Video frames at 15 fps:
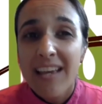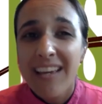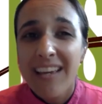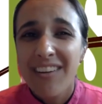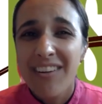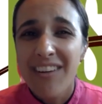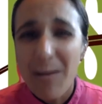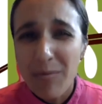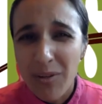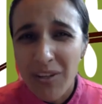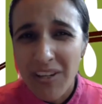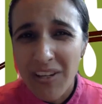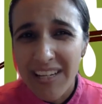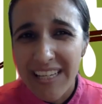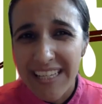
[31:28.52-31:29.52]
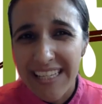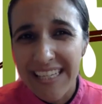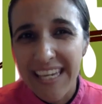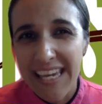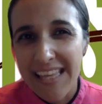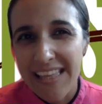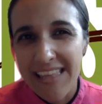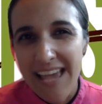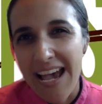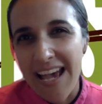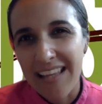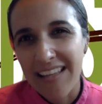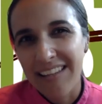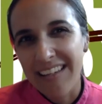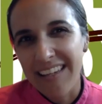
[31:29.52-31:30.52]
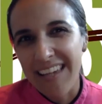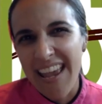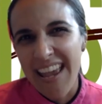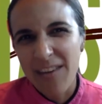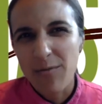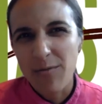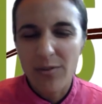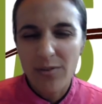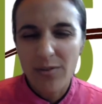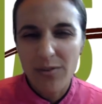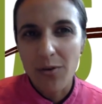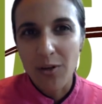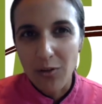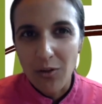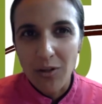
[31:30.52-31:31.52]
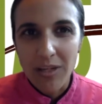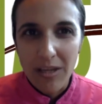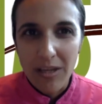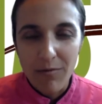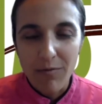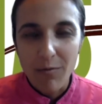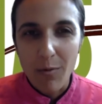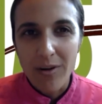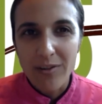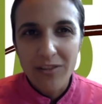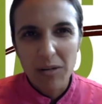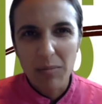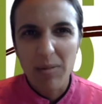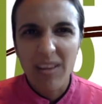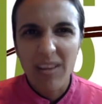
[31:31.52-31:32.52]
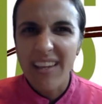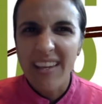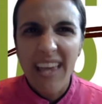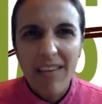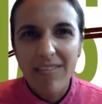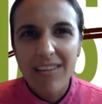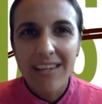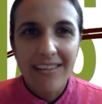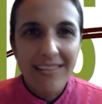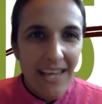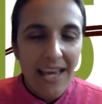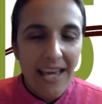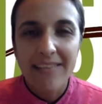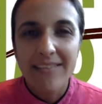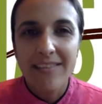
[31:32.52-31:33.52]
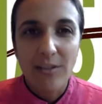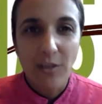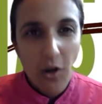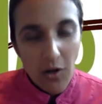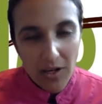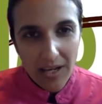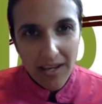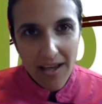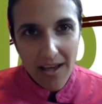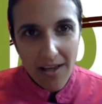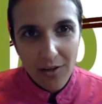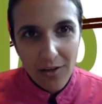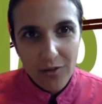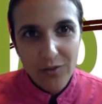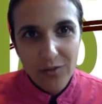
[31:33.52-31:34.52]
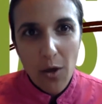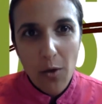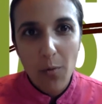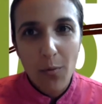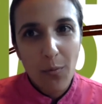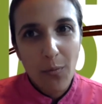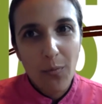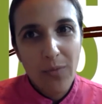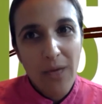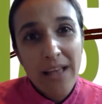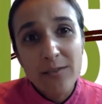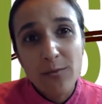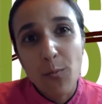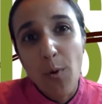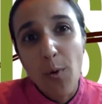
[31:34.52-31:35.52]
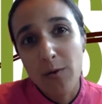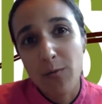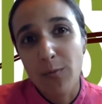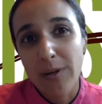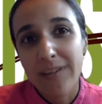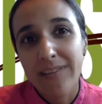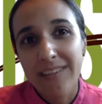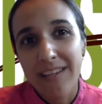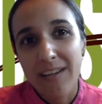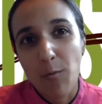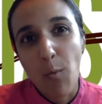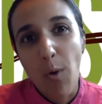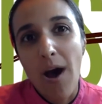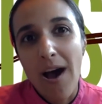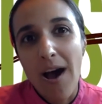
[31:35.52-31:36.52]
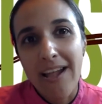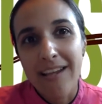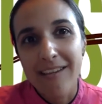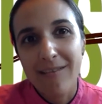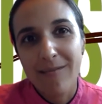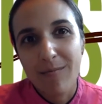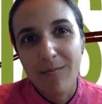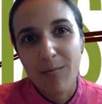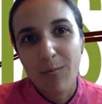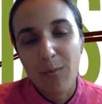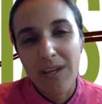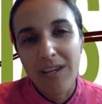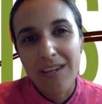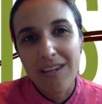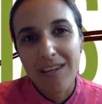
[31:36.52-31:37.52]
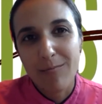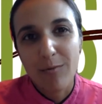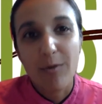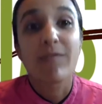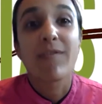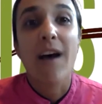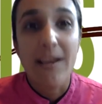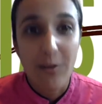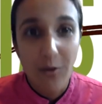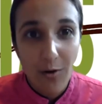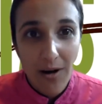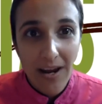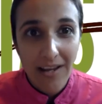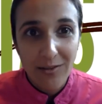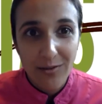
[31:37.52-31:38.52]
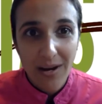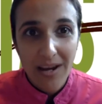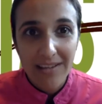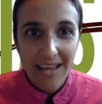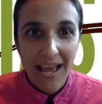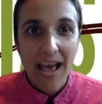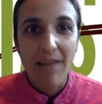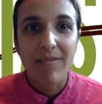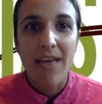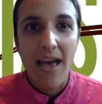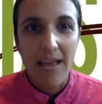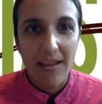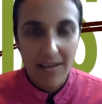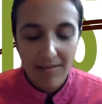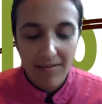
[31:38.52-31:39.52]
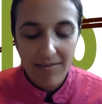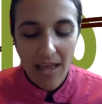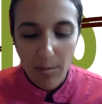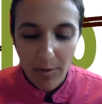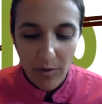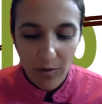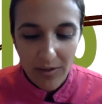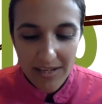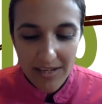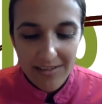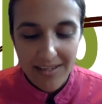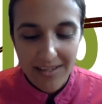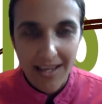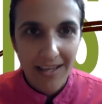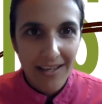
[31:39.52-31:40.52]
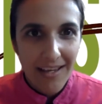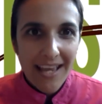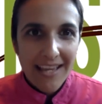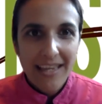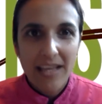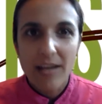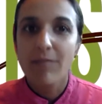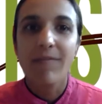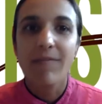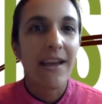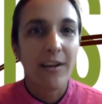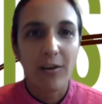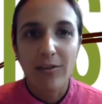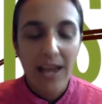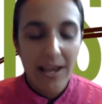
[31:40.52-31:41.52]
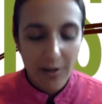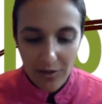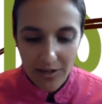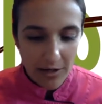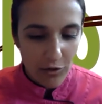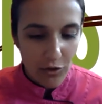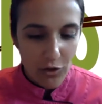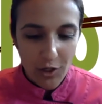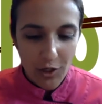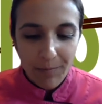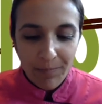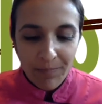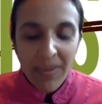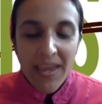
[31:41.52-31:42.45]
you're not really going to get that like end result you're looking for. It's going to be like heavy and dense and dark in color. So that's one reason why we refine grains, right? To have that that ability to get a finer, lighter texture.